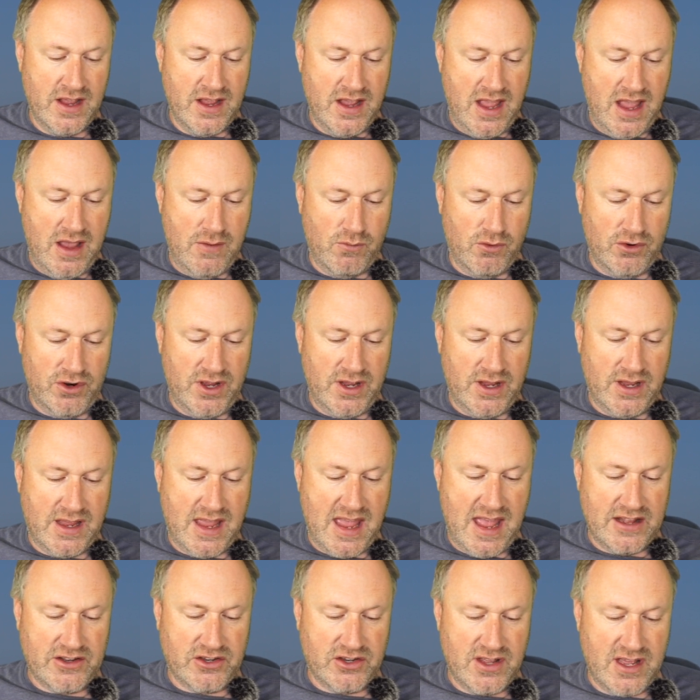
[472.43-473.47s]
it wouldn't
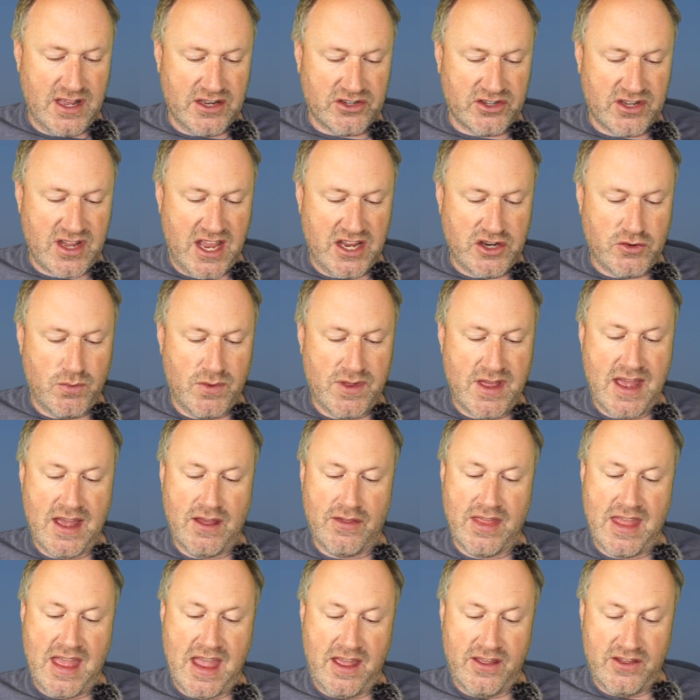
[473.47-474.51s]
get to that stage without
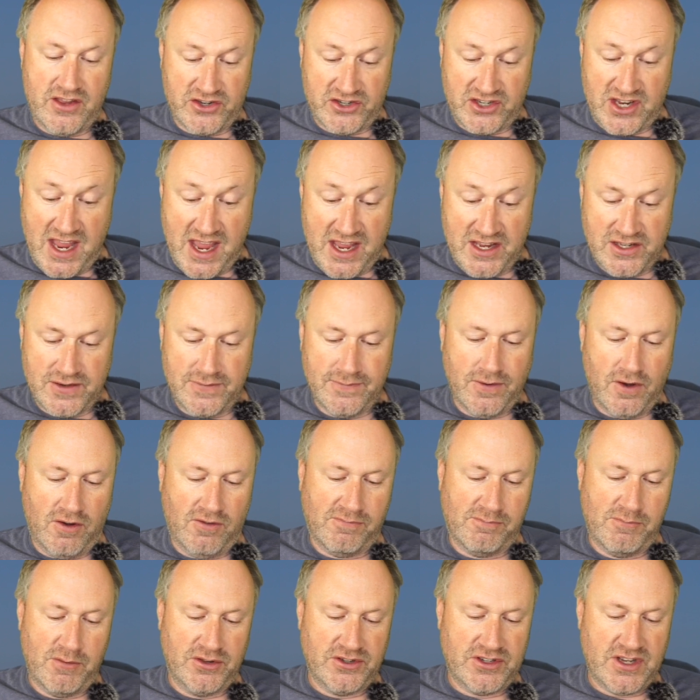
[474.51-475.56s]
the CA's
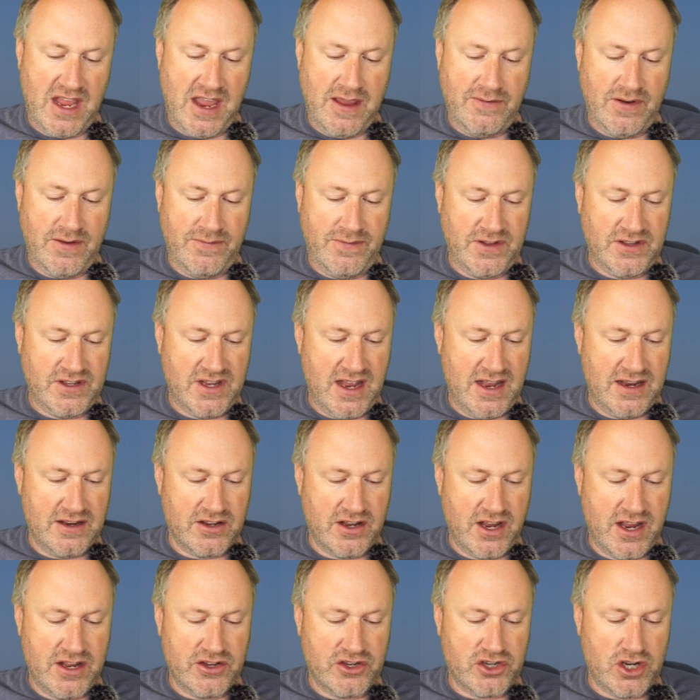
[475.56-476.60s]
involvement. Even if it did, the
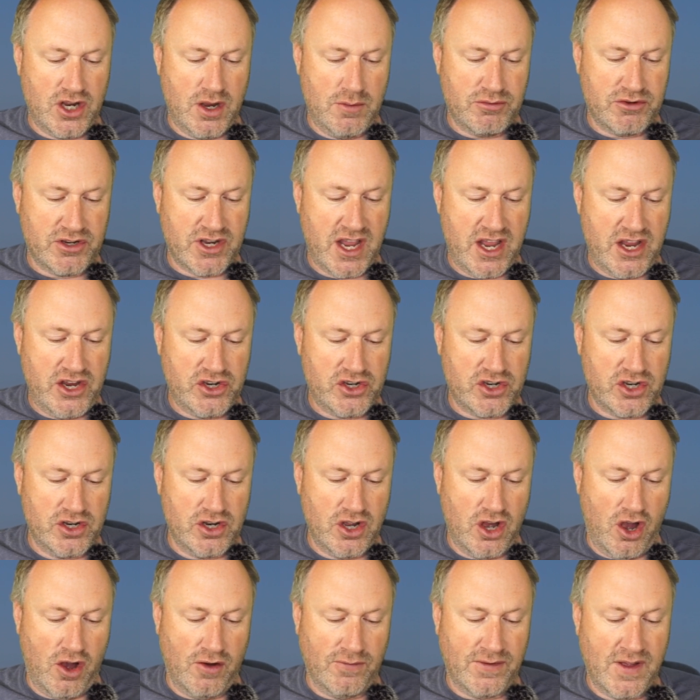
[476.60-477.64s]
interpretation
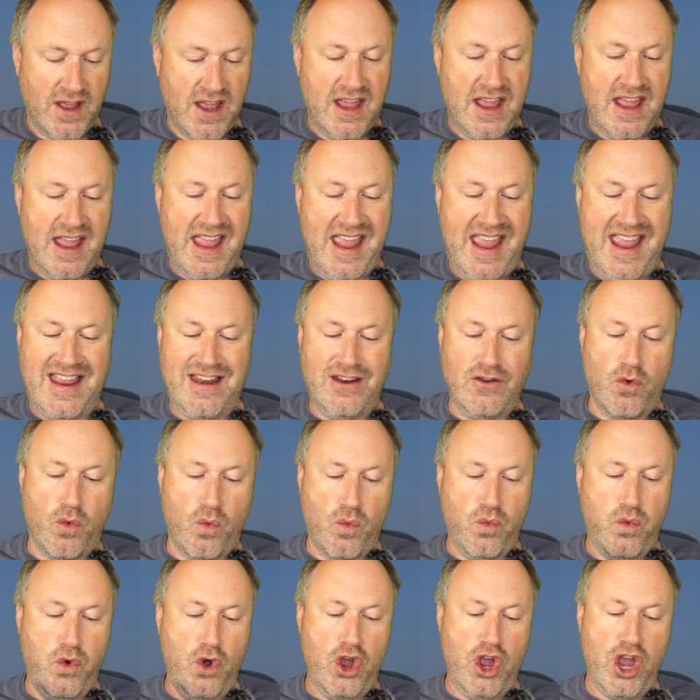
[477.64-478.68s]
of in
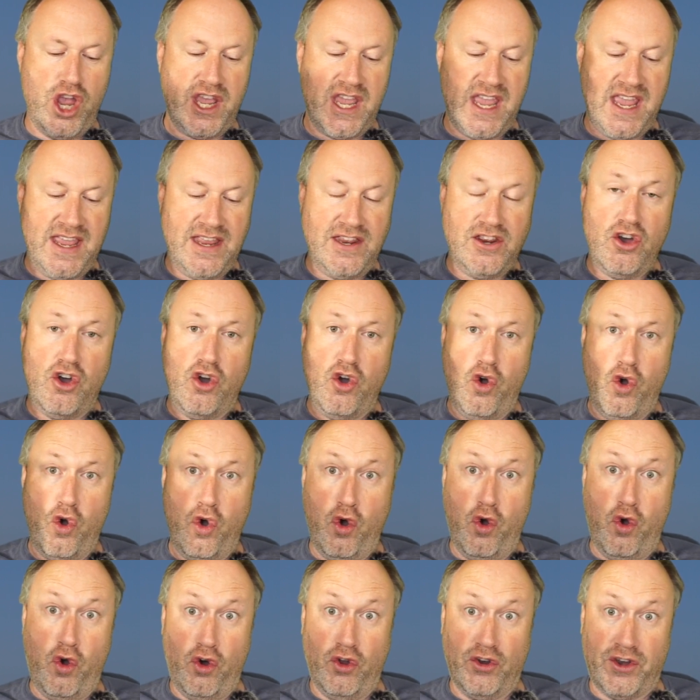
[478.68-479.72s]
working
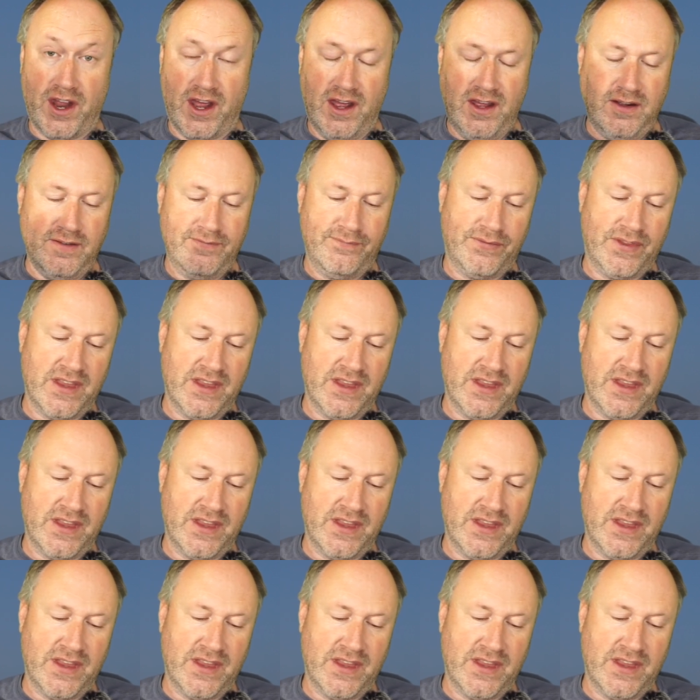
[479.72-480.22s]
order,